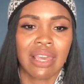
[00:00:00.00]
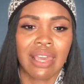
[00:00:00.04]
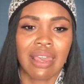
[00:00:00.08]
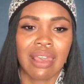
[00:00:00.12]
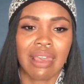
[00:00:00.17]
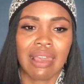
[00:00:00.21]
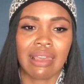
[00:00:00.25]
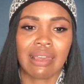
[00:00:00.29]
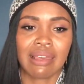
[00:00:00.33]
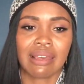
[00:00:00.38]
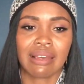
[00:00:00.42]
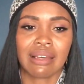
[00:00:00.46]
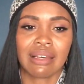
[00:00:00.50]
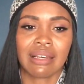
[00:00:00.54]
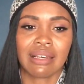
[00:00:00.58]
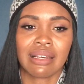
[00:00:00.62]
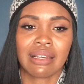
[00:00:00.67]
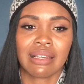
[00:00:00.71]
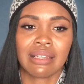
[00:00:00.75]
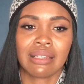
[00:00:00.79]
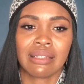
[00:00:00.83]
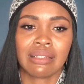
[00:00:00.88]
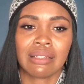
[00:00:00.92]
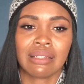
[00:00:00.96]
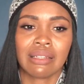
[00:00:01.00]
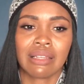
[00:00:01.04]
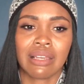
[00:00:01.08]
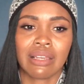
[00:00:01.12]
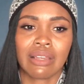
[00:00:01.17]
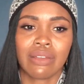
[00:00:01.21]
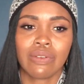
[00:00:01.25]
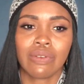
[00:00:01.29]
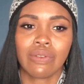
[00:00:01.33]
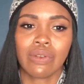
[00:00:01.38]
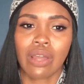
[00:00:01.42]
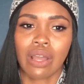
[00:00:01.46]
And,
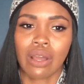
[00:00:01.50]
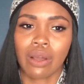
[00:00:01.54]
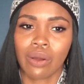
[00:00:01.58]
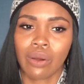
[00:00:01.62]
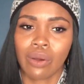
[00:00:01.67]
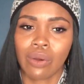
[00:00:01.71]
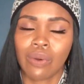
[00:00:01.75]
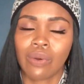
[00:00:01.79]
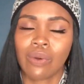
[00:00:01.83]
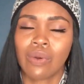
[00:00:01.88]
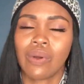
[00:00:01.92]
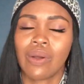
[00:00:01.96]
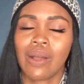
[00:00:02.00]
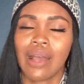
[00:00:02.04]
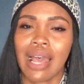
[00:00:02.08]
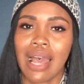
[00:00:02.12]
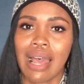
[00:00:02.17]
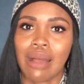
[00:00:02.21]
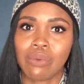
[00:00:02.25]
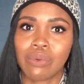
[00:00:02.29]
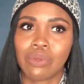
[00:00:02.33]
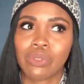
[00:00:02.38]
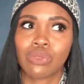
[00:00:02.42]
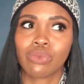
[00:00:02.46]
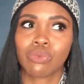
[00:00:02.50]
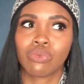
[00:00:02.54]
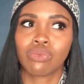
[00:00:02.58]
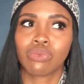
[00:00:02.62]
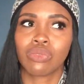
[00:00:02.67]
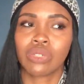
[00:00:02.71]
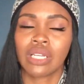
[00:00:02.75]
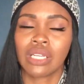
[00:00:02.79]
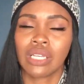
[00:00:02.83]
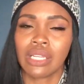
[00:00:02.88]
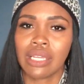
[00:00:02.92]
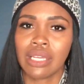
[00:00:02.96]
you know, I was
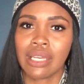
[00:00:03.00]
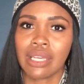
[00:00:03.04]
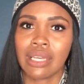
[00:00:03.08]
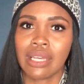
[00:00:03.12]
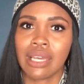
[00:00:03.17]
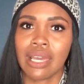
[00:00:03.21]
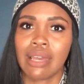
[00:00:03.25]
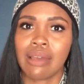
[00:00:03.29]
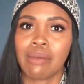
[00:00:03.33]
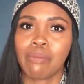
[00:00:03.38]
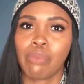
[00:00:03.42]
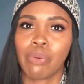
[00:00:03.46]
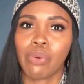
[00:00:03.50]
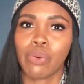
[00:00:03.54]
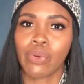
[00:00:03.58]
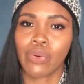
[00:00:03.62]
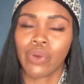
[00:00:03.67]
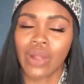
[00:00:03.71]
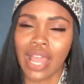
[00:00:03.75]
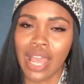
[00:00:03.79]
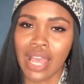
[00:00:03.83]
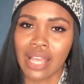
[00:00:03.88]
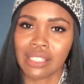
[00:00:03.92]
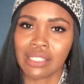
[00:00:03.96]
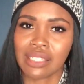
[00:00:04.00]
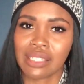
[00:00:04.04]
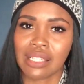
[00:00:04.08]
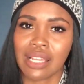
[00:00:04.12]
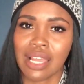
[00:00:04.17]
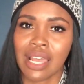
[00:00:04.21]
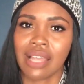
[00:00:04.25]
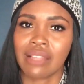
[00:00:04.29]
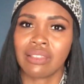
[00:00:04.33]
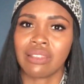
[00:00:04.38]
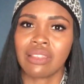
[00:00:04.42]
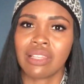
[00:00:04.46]
really impressed
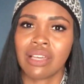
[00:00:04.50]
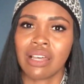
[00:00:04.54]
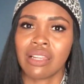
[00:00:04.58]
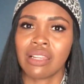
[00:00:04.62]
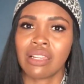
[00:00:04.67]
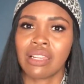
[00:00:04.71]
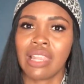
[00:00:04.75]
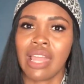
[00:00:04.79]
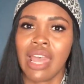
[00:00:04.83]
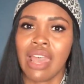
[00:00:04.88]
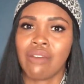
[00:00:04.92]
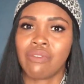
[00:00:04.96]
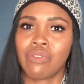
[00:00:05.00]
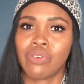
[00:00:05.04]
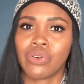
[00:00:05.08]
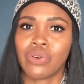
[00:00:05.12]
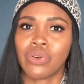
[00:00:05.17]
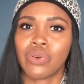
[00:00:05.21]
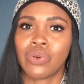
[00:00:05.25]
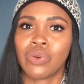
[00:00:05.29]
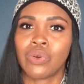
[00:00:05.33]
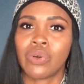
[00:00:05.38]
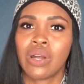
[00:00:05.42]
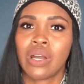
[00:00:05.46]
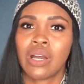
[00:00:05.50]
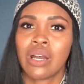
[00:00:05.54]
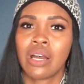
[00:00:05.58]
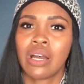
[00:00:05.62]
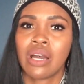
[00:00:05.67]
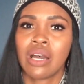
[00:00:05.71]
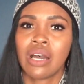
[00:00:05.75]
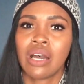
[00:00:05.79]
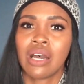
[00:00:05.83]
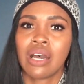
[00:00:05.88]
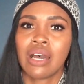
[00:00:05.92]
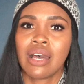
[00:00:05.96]
at the level
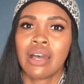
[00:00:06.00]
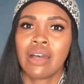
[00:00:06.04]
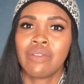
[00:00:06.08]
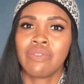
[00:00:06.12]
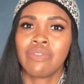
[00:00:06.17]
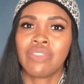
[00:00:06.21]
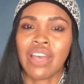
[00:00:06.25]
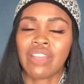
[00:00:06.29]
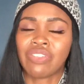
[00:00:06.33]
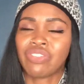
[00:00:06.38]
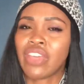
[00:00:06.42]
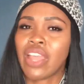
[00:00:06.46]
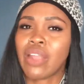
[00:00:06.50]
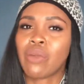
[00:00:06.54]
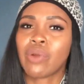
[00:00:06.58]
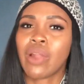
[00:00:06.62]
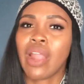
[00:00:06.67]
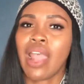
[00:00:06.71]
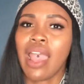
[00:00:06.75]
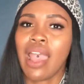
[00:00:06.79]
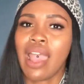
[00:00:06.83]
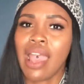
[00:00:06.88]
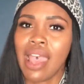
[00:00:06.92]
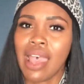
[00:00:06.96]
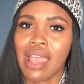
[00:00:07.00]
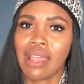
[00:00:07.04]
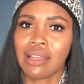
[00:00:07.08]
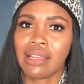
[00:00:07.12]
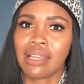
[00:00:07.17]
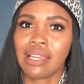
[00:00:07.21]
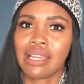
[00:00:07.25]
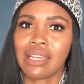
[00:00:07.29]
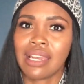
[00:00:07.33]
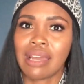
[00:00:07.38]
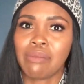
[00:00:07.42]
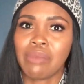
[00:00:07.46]
that they were at.
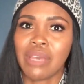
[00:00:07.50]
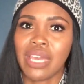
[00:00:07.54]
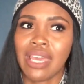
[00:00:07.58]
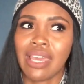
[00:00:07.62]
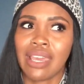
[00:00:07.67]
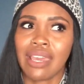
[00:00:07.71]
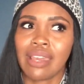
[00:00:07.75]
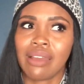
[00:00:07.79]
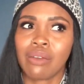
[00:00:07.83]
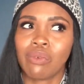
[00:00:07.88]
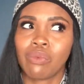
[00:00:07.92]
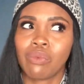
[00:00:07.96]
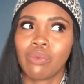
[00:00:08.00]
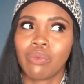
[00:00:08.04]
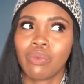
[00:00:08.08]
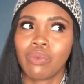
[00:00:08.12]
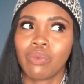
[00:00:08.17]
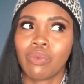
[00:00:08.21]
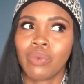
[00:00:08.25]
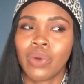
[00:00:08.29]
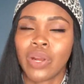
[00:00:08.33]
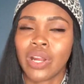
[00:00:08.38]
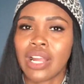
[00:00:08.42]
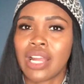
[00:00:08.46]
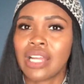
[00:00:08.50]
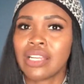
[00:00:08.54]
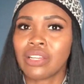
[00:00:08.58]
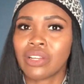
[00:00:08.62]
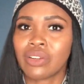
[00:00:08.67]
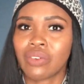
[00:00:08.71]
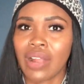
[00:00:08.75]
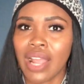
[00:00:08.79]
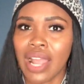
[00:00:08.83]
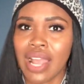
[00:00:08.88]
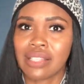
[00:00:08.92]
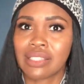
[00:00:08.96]
And I mean, we're
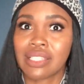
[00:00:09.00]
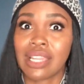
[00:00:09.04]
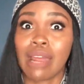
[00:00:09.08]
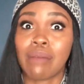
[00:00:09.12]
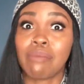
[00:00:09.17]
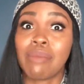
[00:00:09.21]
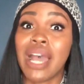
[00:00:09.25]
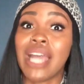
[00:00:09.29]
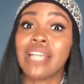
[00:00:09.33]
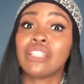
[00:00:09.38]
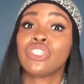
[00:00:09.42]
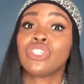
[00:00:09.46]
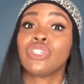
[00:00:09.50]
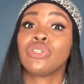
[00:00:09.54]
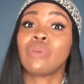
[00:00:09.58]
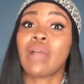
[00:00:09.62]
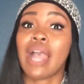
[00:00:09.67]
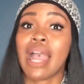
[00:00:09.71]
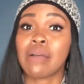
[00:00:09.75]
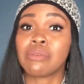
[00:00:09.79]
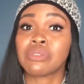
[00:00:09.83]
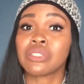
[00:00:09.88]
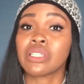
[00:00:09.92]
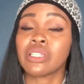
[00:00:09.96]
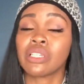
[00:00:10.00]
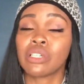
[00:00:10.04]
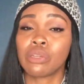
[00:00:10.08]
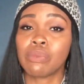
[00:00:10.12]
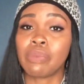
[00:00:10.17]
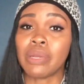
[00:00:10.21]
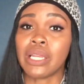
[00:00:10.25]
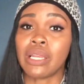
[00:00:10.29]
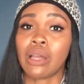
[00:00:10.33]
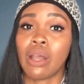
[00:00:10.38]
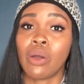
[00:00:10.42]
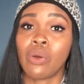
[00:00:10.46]
undergrads. Now, mind you, I was a little
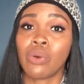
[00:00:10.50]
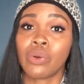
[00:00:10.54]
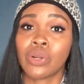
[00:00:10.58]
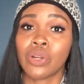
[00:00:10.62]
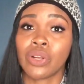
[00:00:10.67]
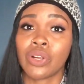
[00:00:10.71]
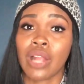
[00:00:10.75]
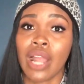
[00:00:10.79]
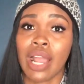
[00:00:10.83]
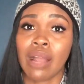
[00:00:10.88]
bit older.